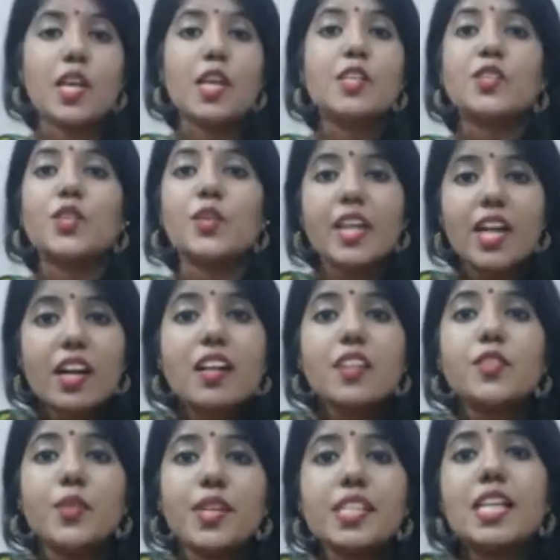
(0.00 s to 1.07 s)
So there are
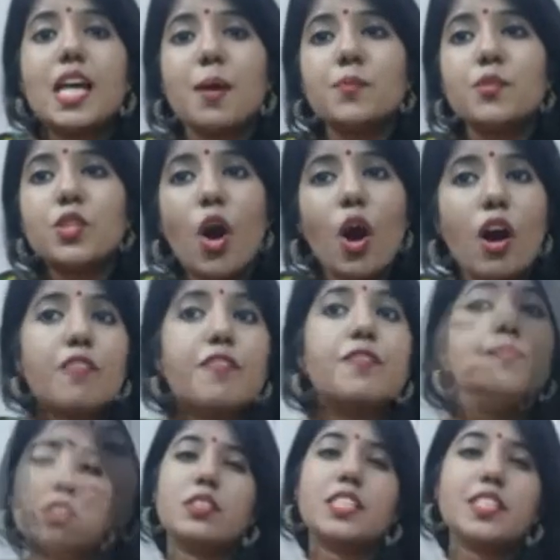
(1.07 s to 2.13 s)
three types of
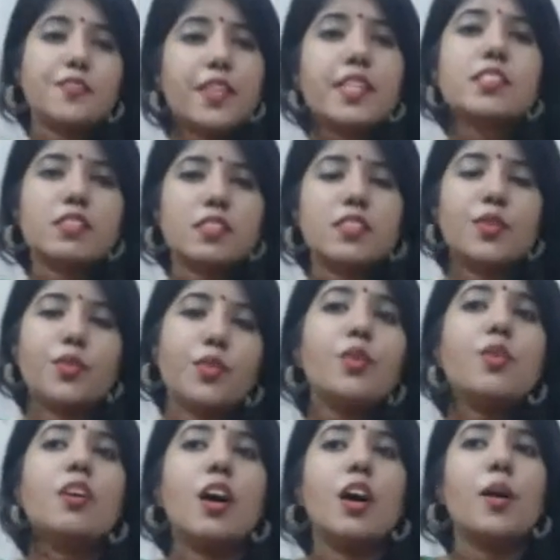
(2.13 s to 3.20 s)
different
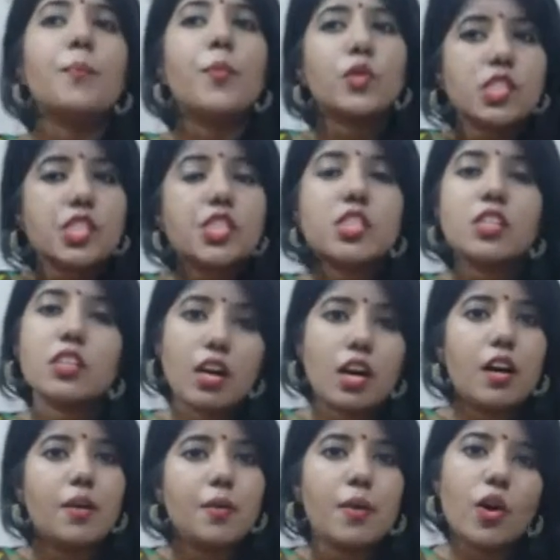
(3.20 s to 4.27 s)
position
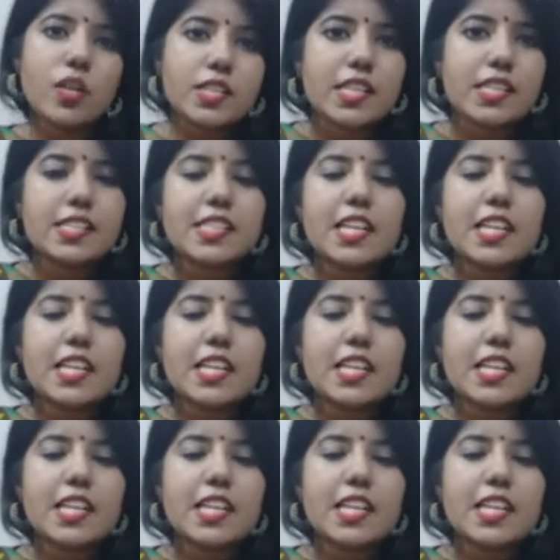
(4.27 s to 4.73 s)
audience.